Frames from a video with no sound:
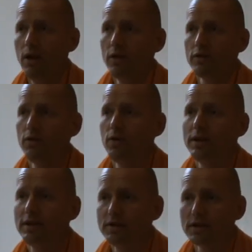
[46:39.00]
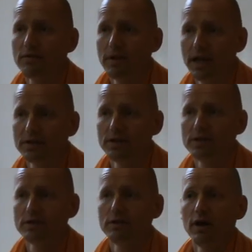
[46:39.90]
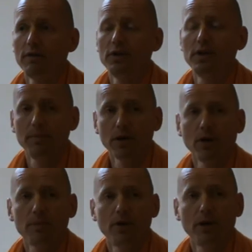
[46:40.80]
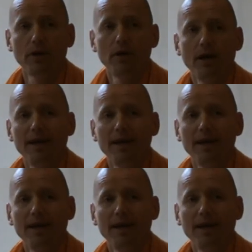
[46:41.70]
So the disadvantage of the demigod body